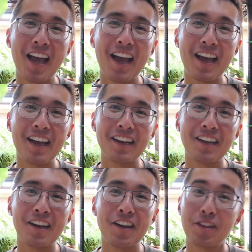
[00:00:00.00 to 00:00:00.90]
at
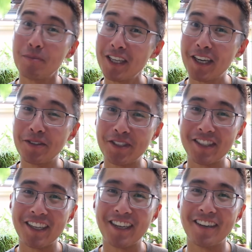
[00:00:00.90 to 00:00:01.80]
uh, the bee houses
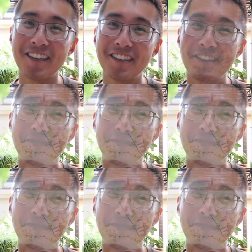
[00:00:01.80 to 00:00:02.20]
that I got.